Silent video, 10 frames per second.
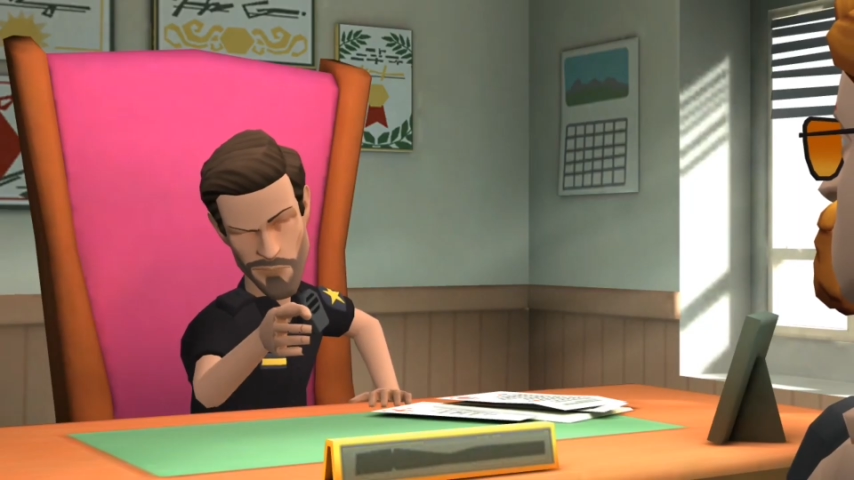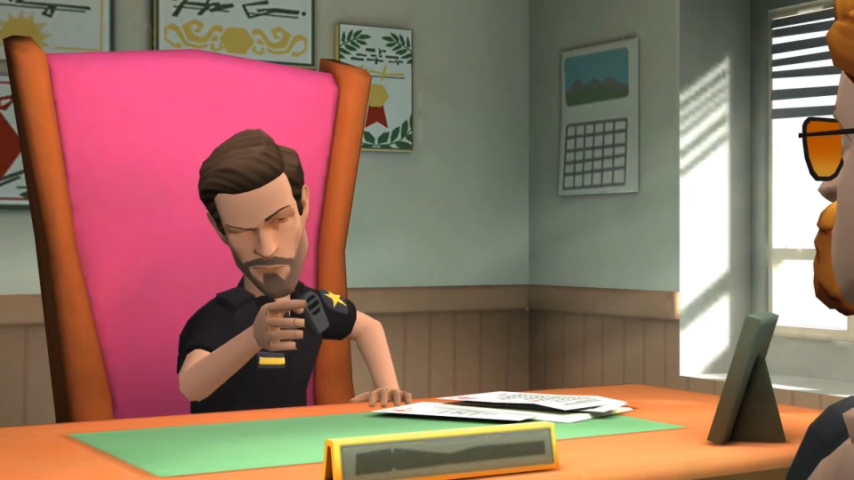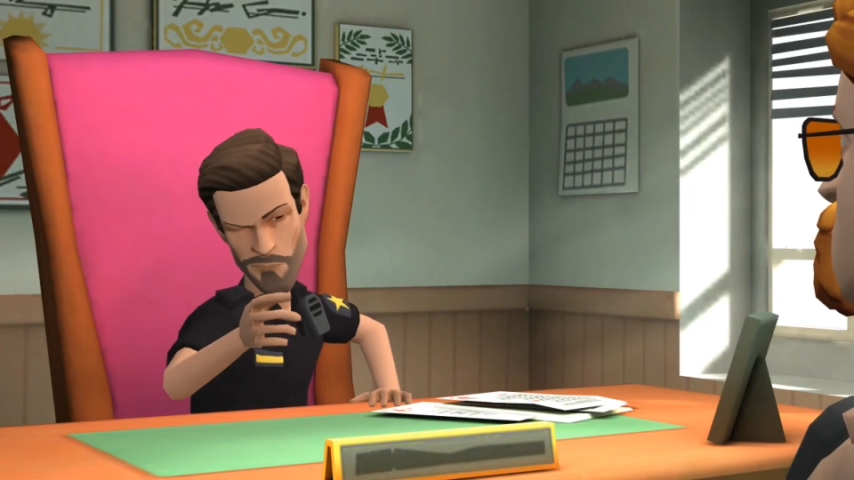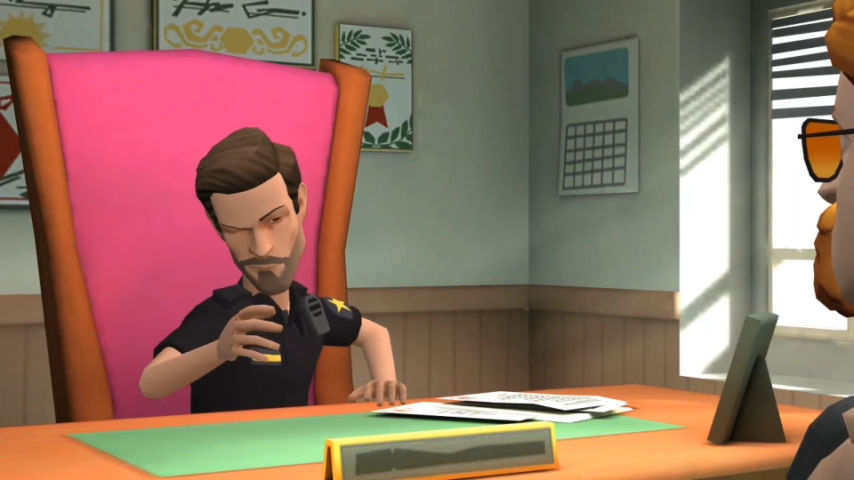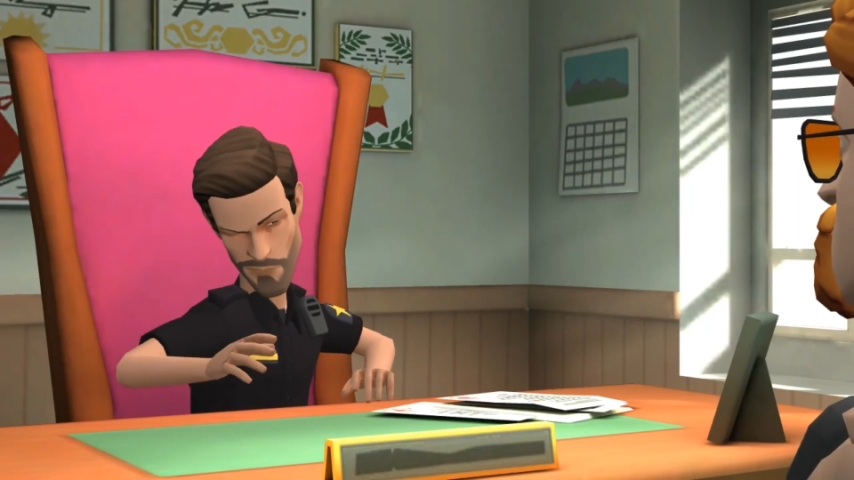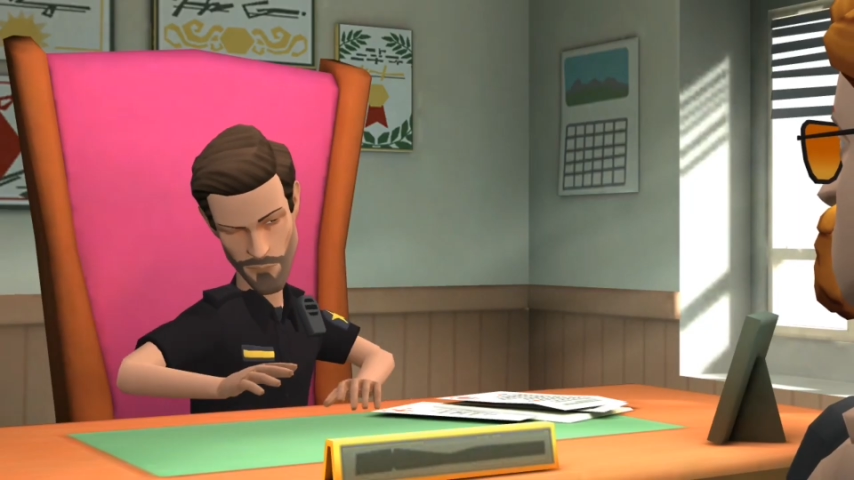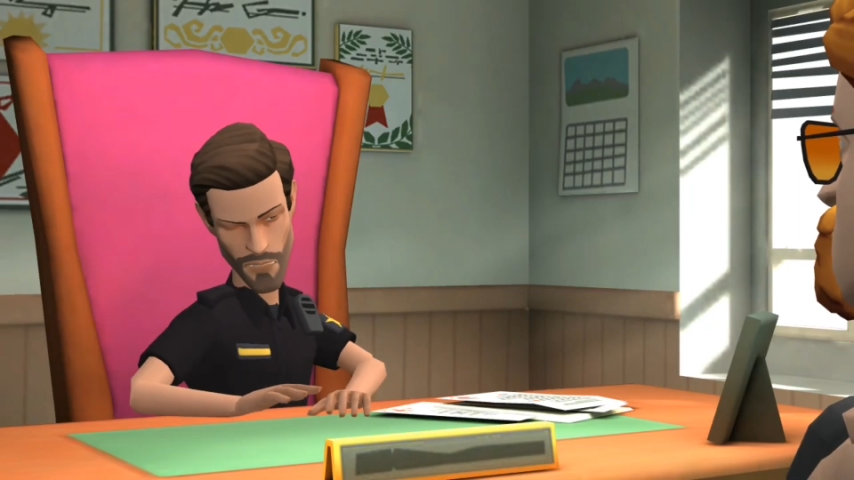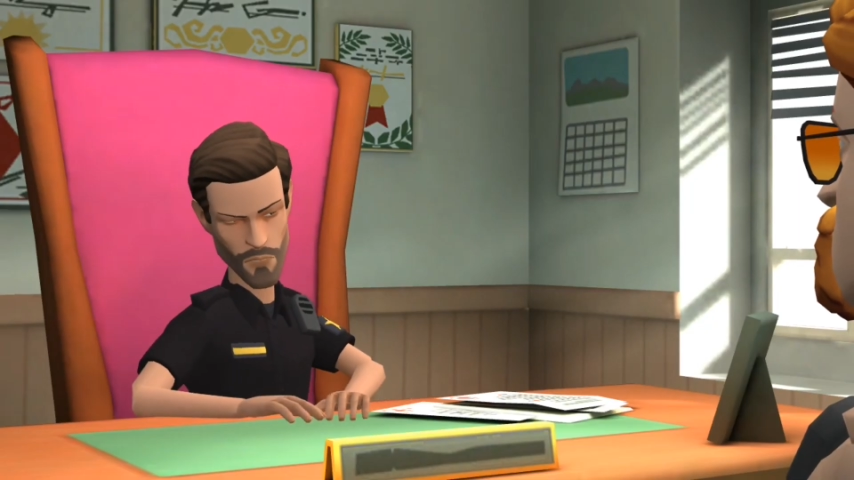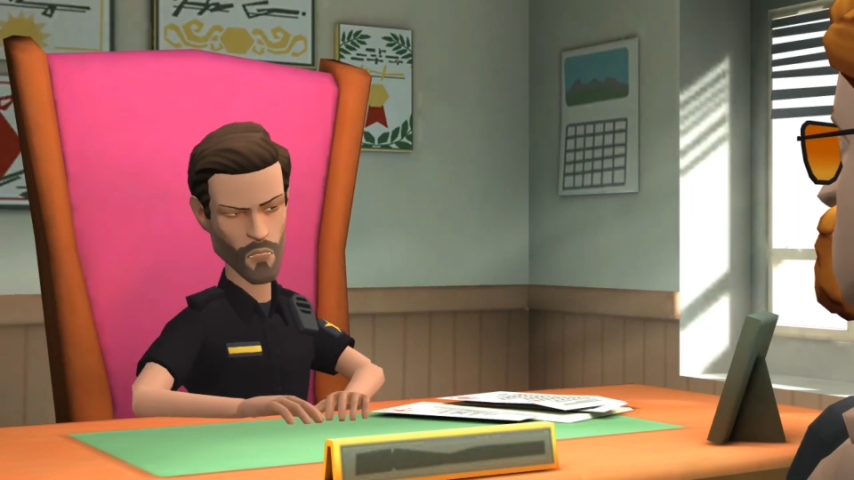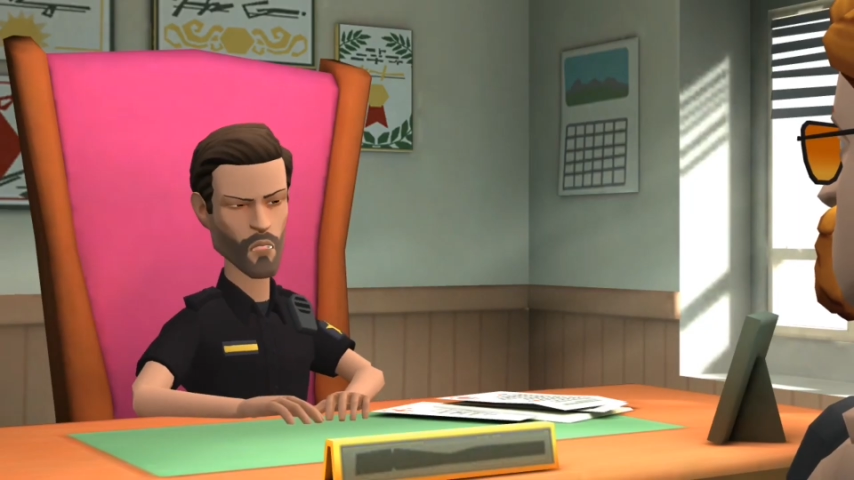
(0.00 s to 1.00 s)
yesterday
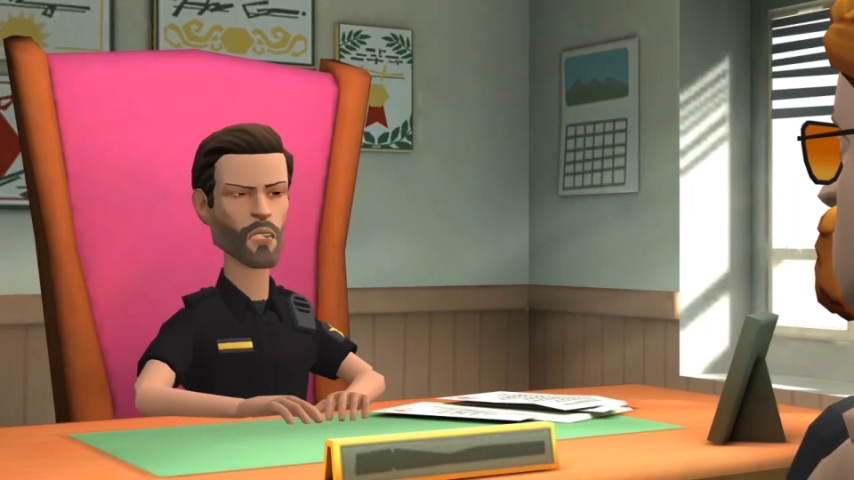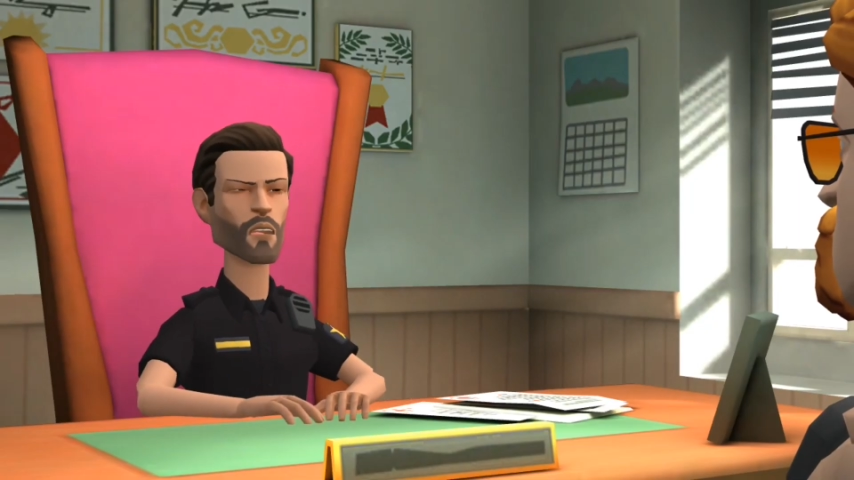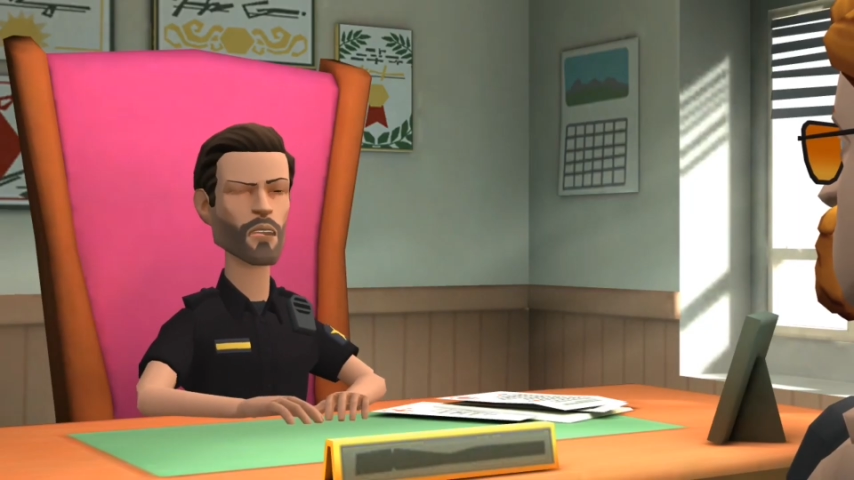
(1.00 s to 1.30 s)
and said that